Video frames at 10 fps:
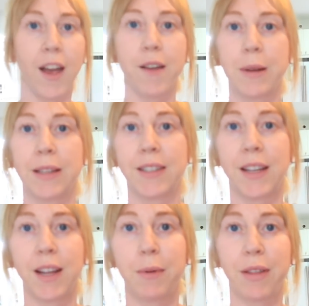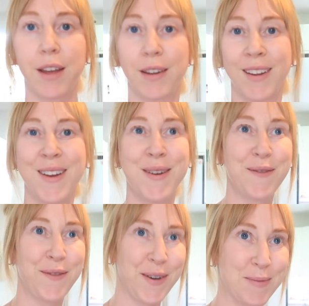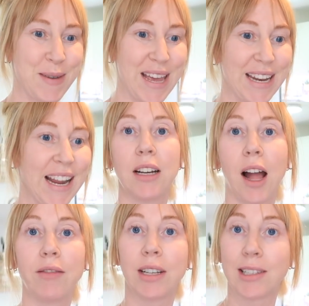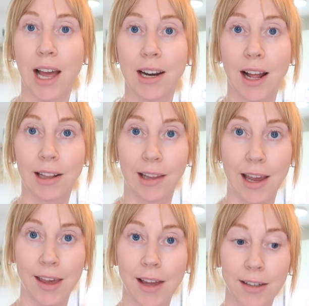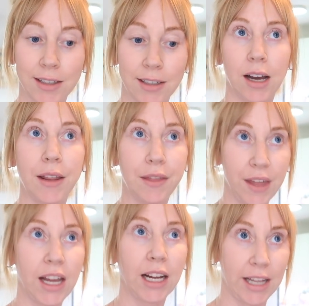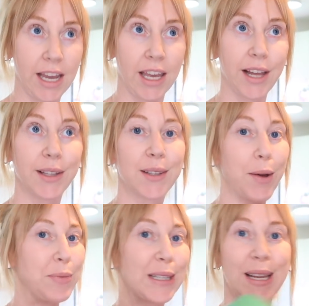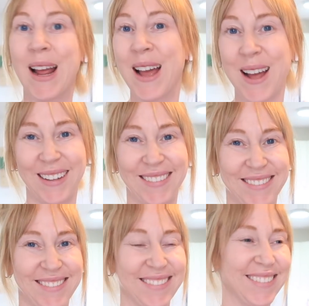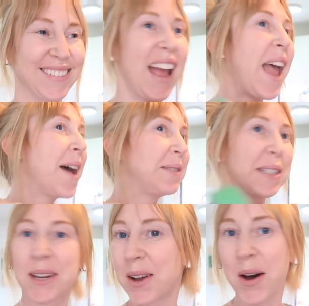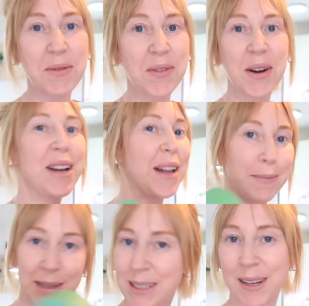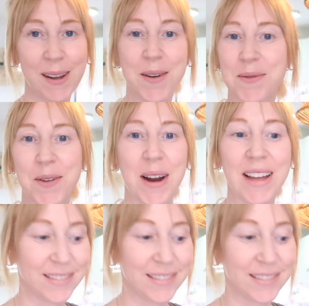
I've been sitting with it for a bit. I've decided I like it. I think I like it. So I'm just gonna go for it. I'm just gonna go for it.